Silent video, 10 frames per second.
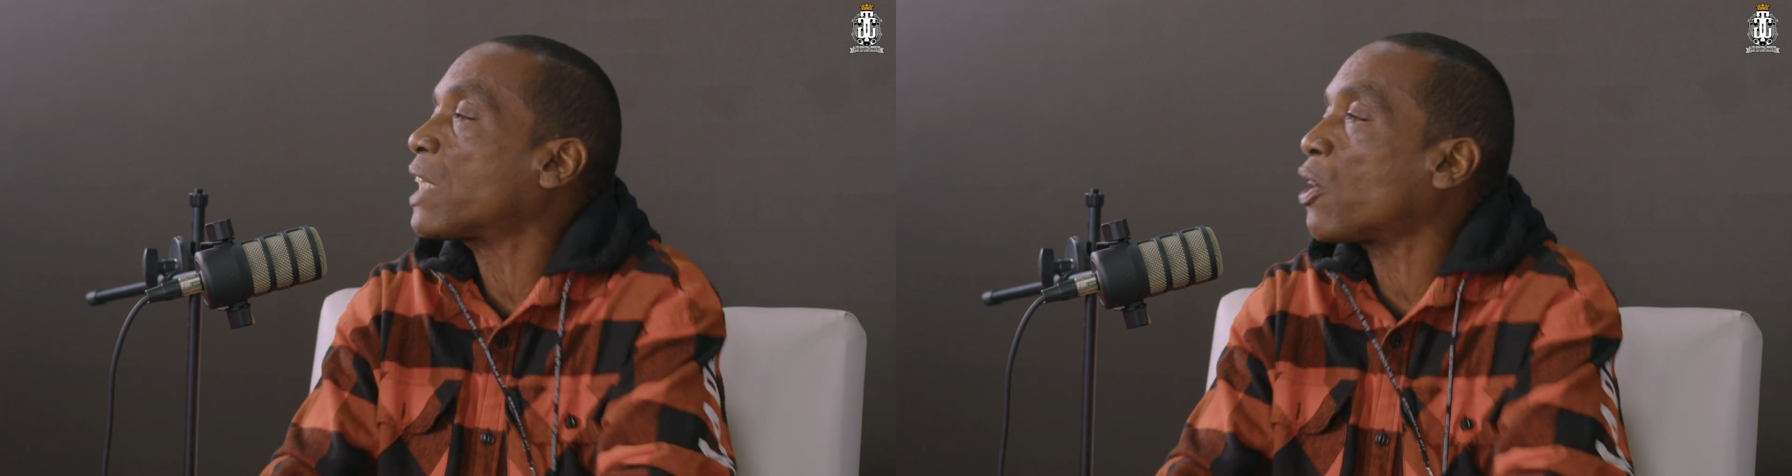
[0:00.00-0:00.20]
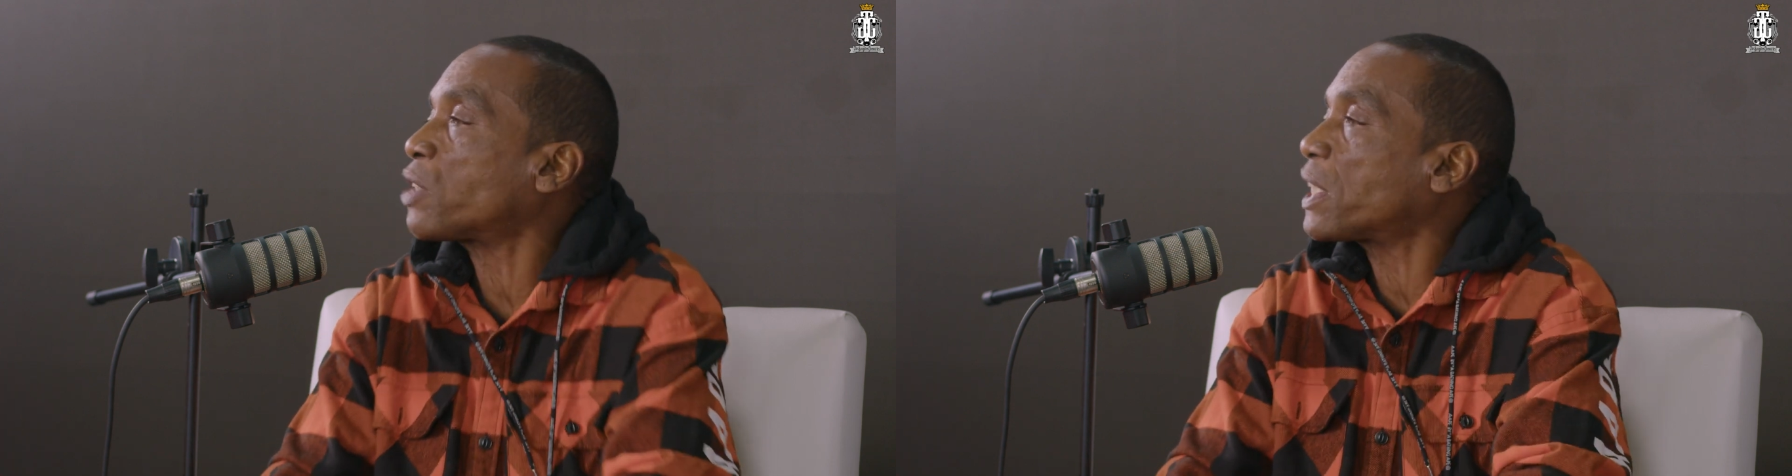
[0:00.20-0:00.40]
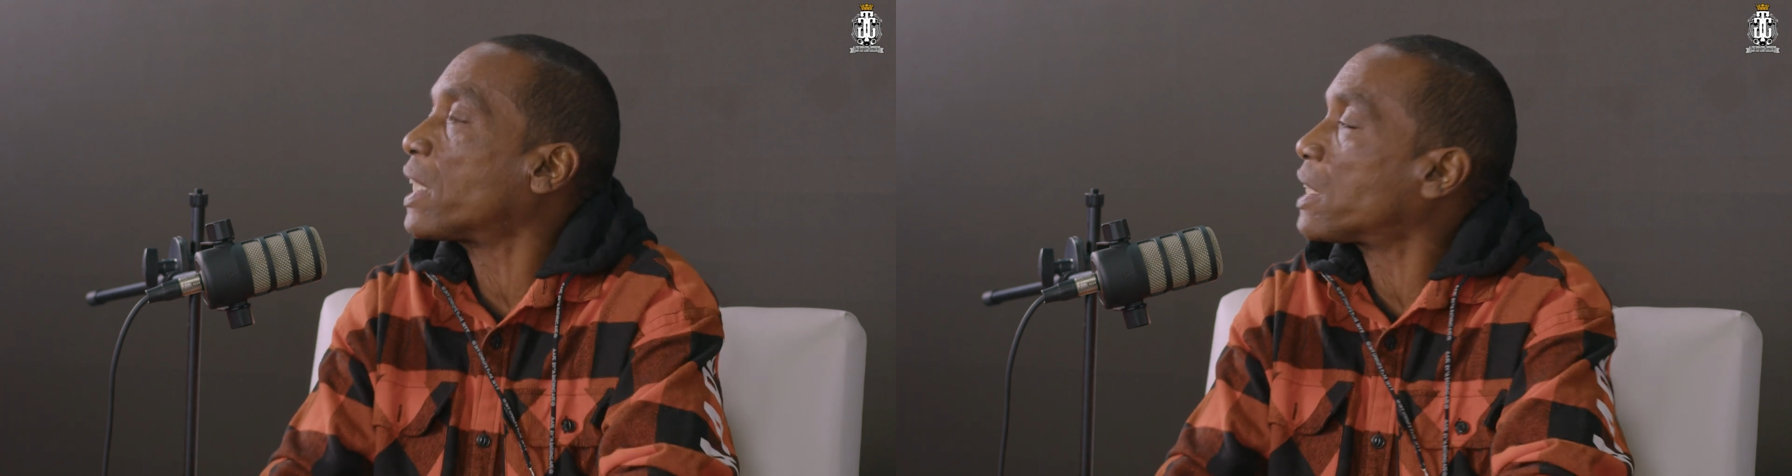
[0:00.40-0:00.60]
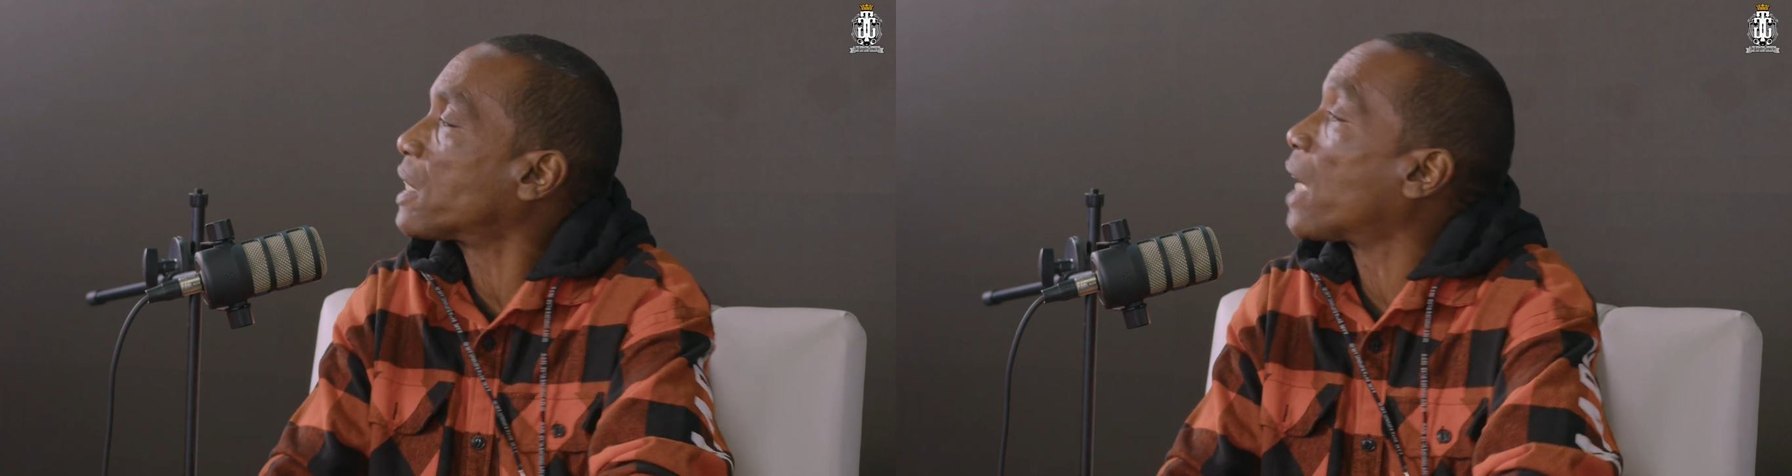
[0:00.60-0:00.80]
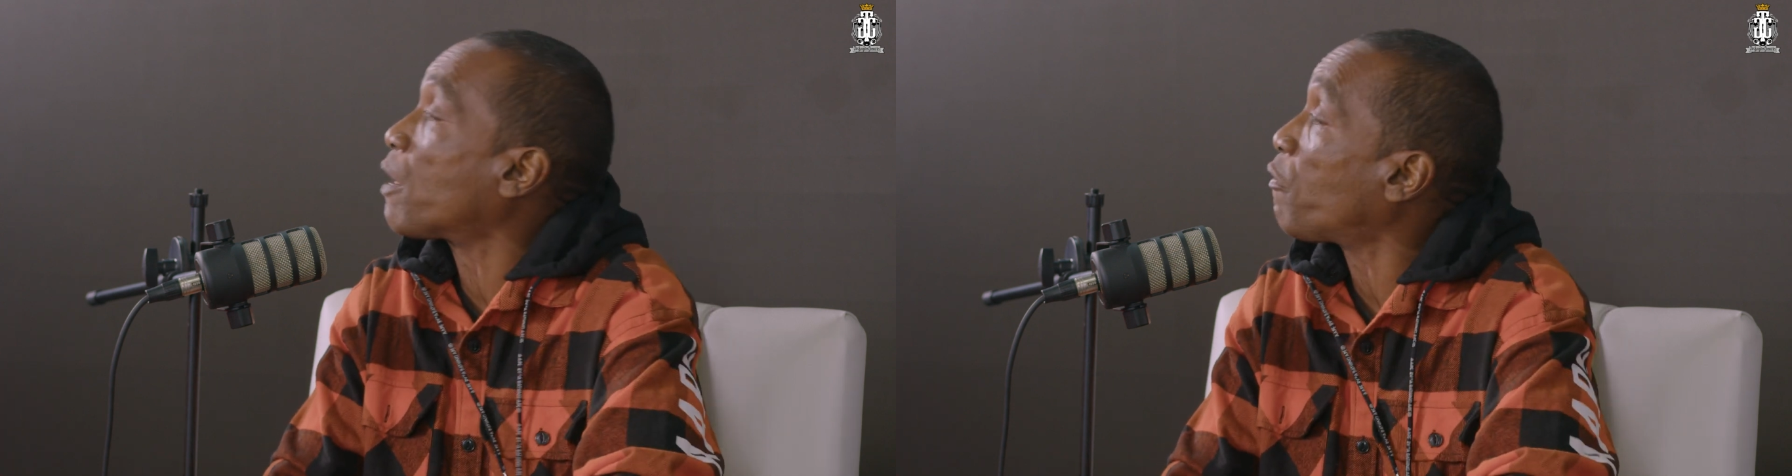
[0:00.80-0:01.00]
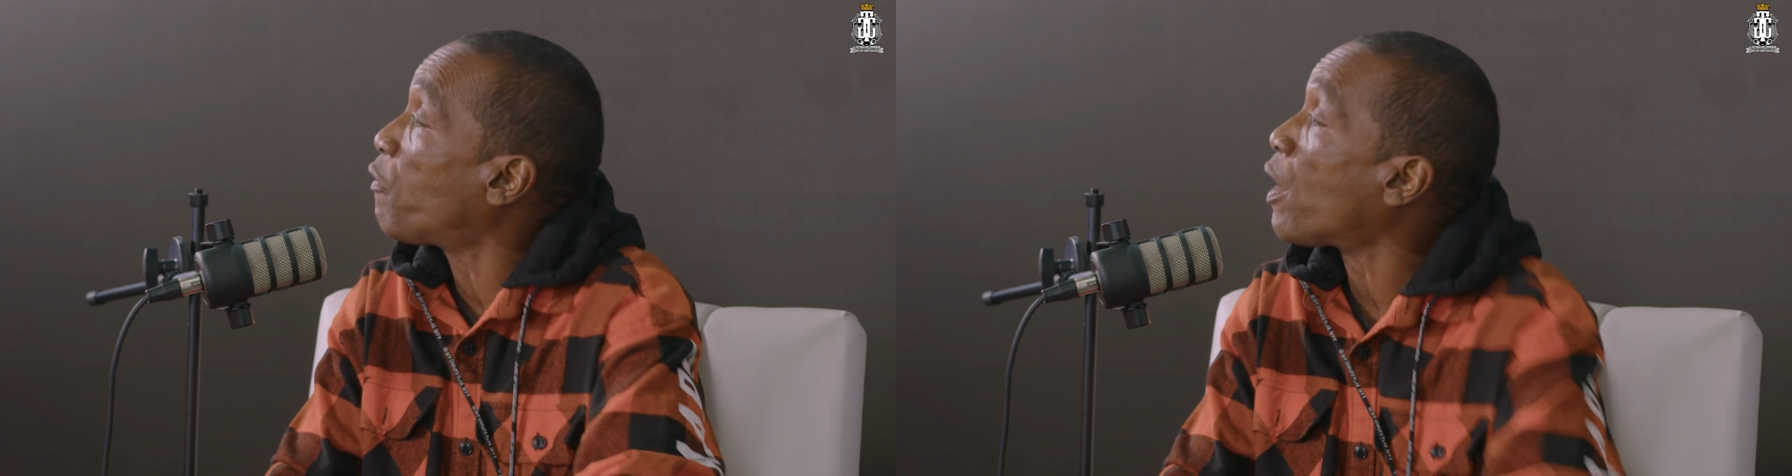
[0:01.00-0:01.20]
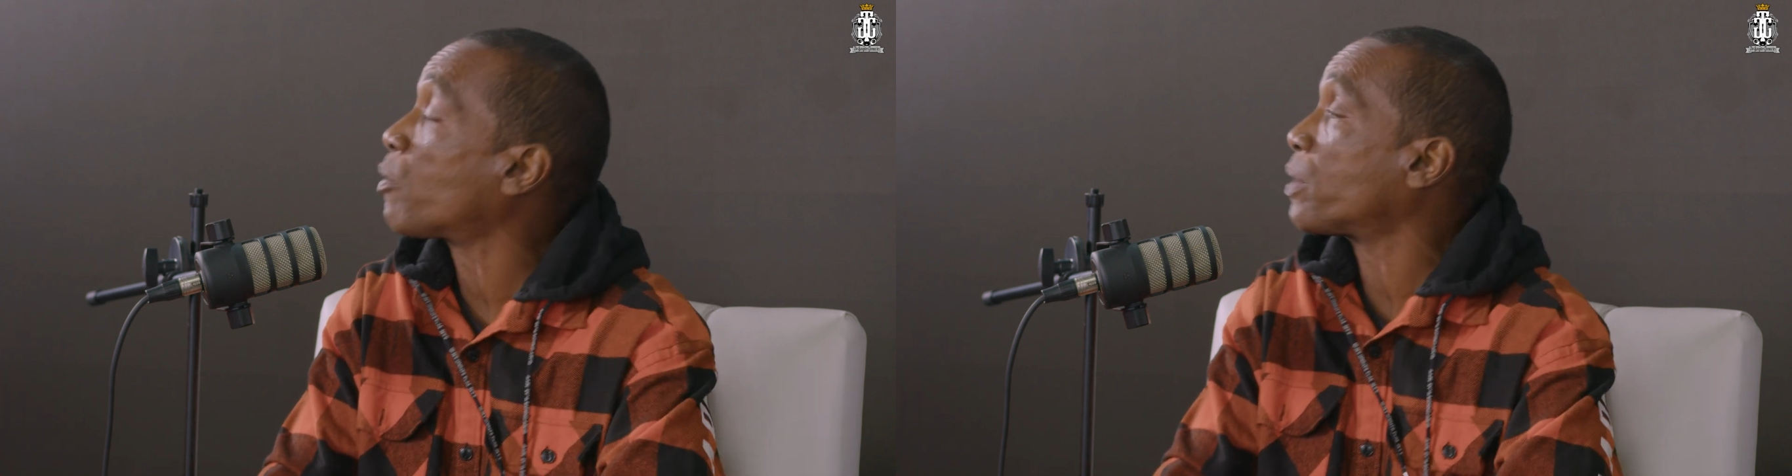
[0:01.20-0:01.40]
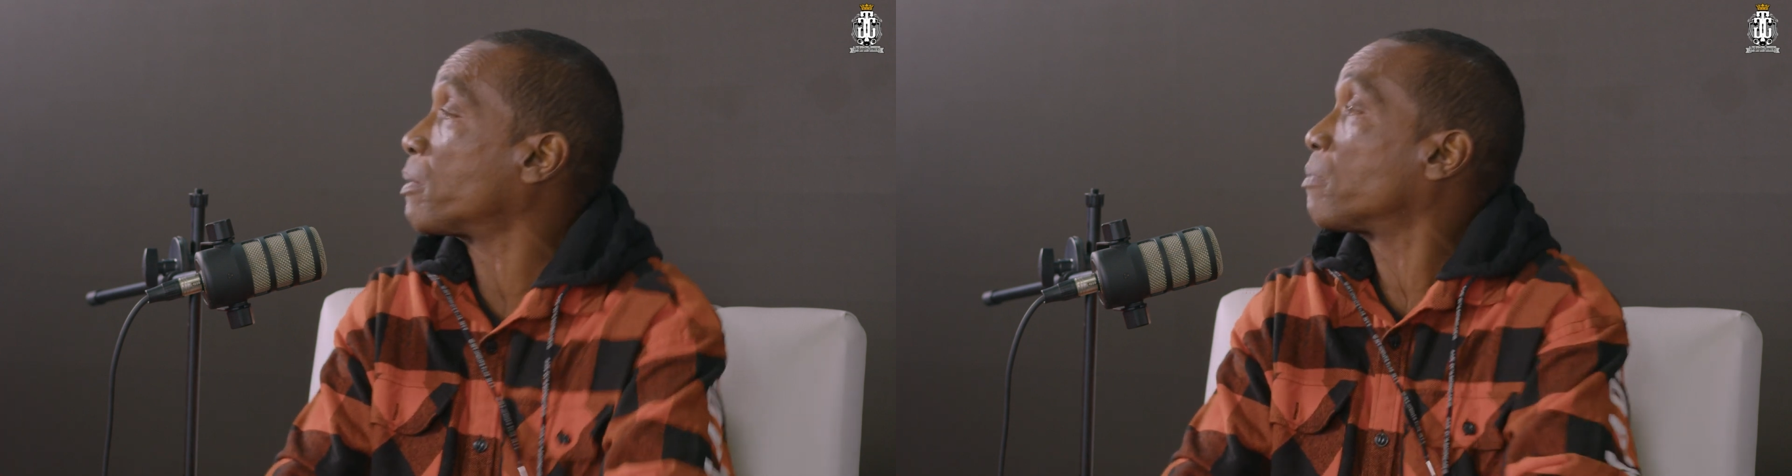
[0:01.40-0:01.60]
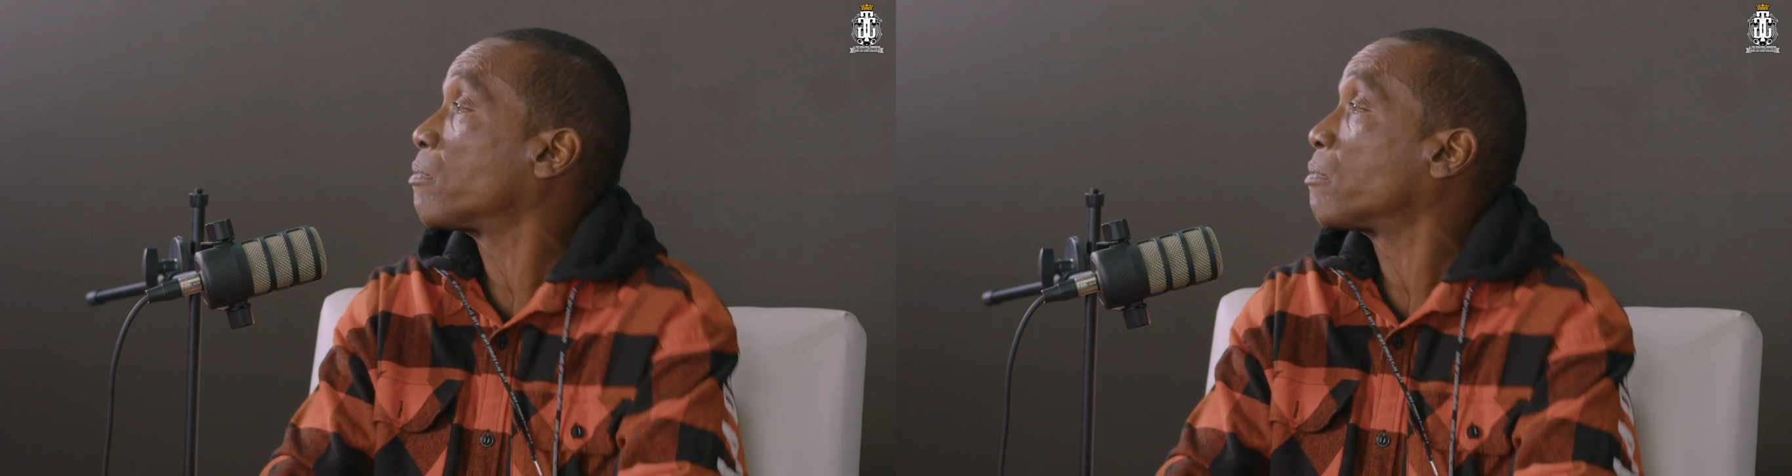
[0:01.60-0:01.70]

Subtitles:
in Los Angeles, and I done fuck with them.